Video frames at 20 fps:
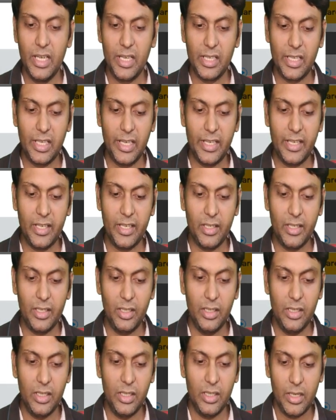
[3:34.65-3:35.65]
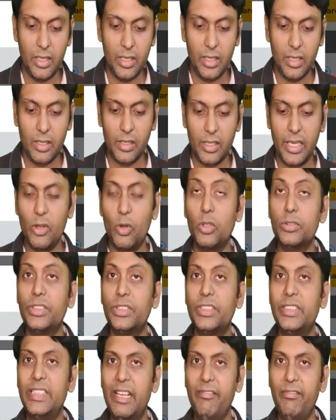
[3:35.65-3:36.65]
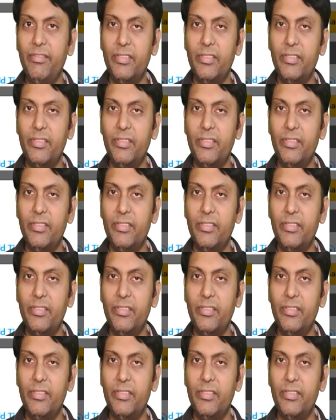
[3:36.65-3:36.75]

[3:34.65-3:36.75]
Click here, click on save.